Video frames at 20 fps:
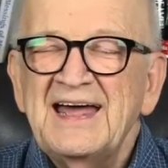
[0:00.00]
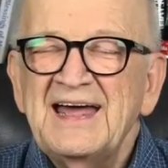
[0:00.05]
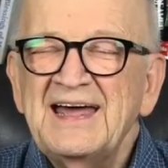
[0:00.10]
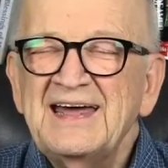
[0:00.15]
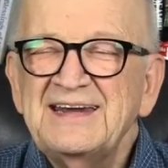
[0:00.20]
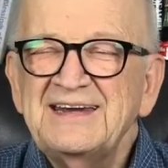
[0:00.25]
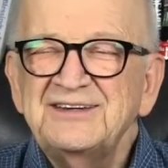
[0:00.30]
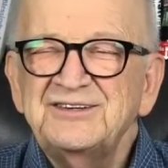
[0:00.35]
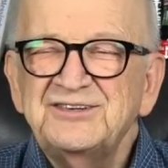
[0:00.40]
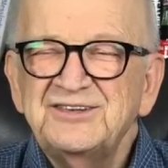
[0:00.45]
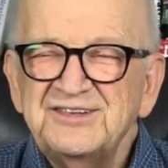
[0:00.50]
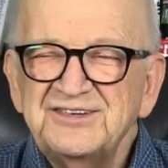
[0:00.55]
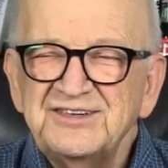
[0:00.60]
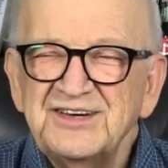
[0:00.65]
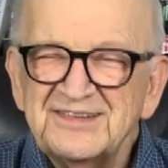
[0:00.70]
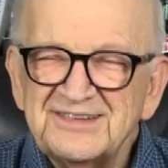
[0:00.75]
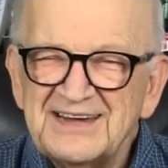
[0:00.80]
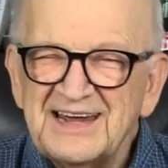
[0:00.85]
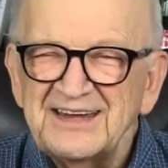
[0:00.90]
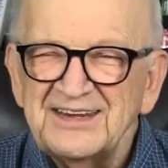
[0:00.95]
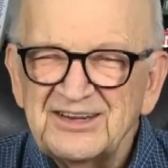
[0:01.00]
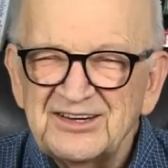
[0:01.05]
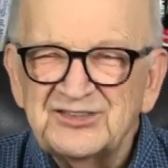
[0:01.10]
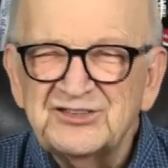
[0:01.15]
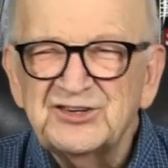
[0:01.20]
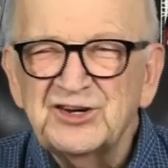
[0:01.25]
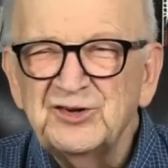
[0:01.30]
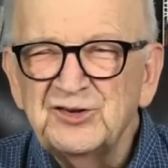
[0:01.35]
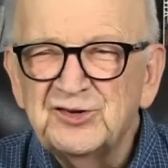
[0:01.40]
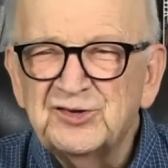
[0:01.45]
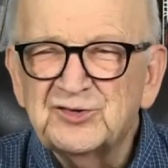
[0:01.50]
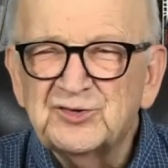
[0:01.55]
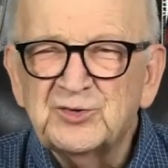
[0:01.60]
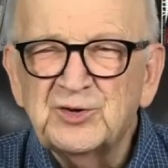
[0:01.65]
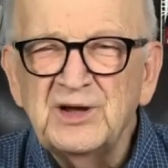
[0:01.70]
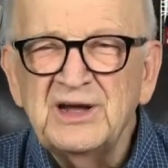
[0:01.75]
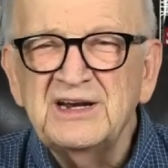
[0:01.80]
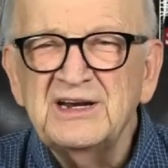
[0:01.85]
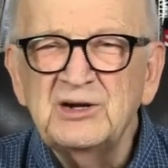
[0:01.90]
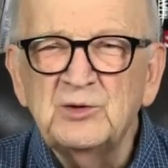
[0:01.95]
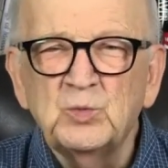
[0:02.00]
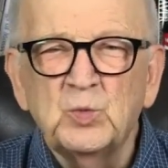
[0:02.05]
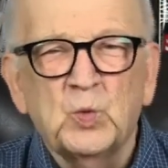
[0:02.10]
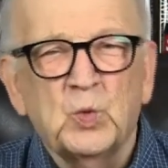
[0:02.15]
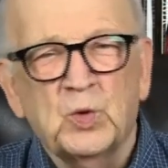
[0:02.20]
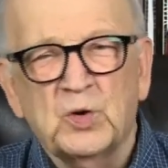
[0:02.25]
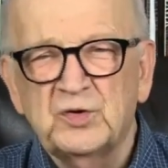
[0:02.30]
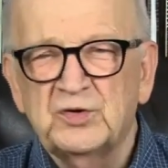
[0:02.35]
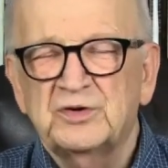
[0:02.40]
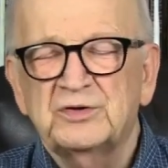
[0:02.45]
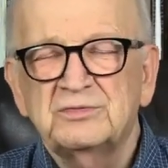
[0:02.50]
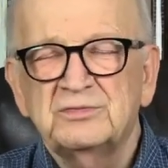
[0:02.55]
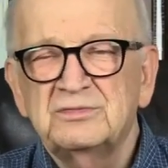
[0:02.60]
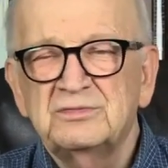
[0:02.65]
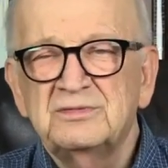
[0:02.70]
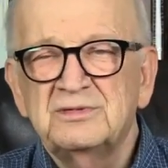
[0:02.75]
And it's just like the show's treading water.